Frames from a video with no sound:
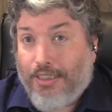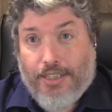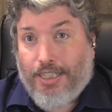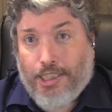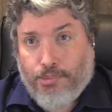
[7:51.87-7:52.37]

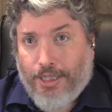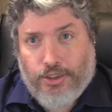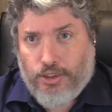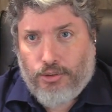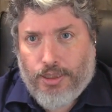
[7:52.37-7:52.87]
Now, the
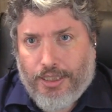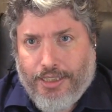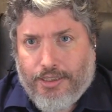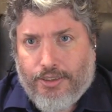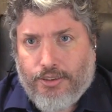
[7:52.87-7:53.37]
explanation is real
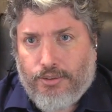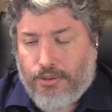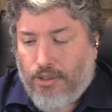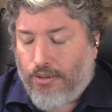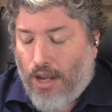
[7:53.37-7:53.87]
easy because you're
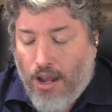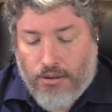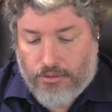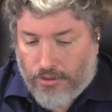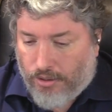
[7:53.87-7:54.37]
going,
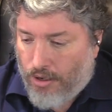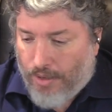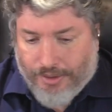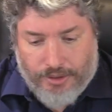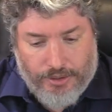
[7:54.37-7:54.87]
oh, oh,
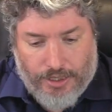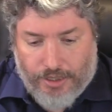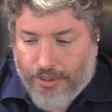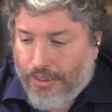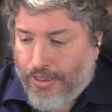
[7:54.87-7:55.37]
I see
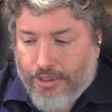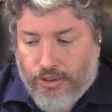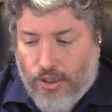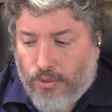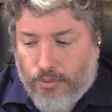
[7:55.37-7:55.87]
that.
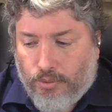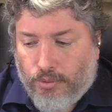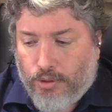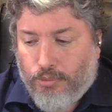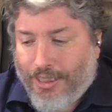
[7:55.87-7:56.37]
So
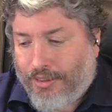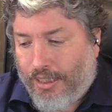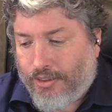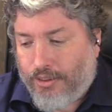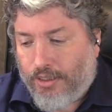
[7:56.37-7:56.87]
when we say
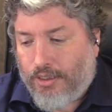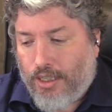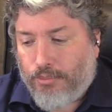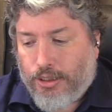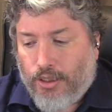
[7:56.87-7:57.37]
the Son of
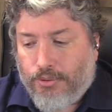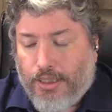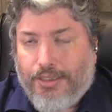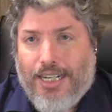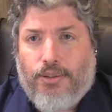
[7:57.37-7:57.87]
God, we don't
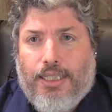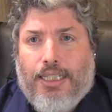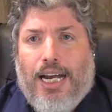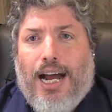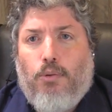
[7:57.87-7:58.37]
know. Now,
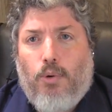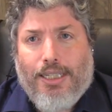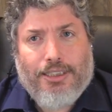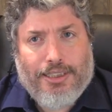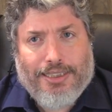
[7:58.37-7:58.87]
I
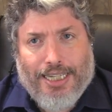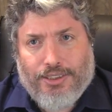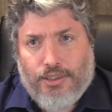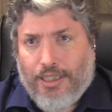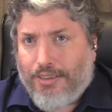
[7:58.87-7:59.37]
want to just get
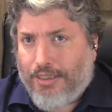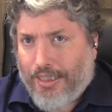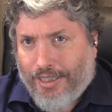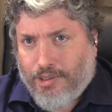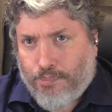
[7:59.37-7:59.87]
to the
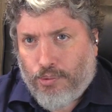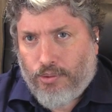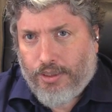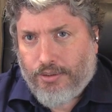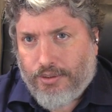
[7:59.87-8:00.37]
last
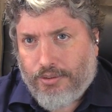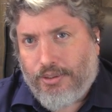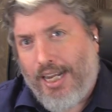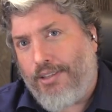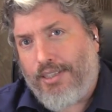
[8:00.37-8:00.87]
point. So
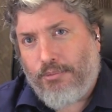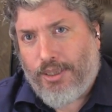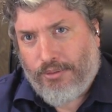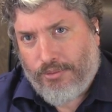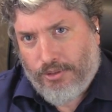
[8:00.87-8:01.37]
now that
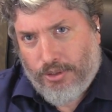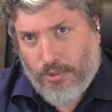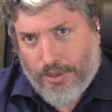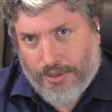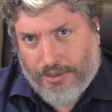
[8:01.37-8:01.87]
we you
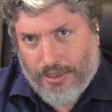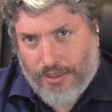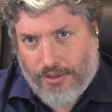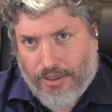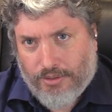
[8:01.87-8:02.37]

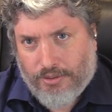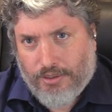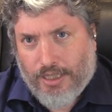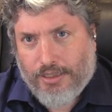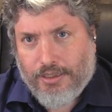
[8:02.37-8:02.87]
understand this,
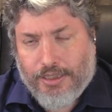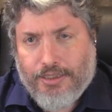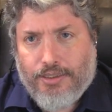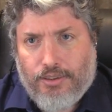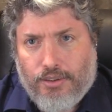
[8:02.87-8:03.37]
that
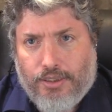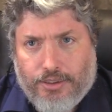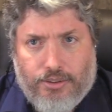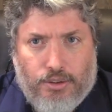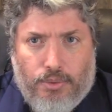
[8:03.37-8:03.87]
this is
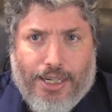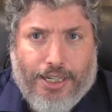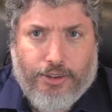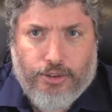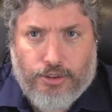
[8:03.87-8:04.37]
this is the way
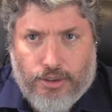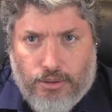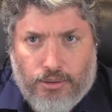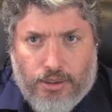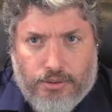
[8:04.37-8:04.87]
angels are
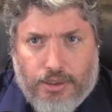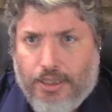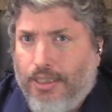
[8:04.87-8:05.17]
called.